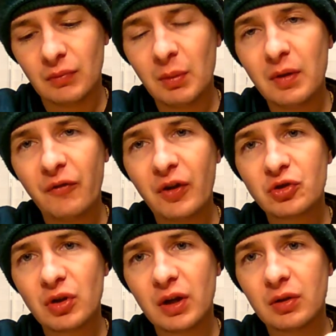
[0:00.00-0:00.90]
Maybe if I
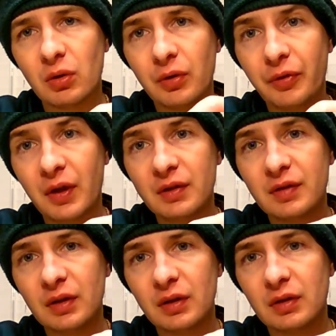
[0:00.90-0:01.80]
tried
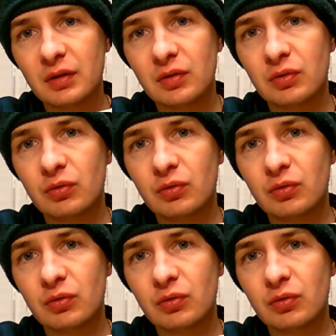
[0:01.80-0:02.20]
authentic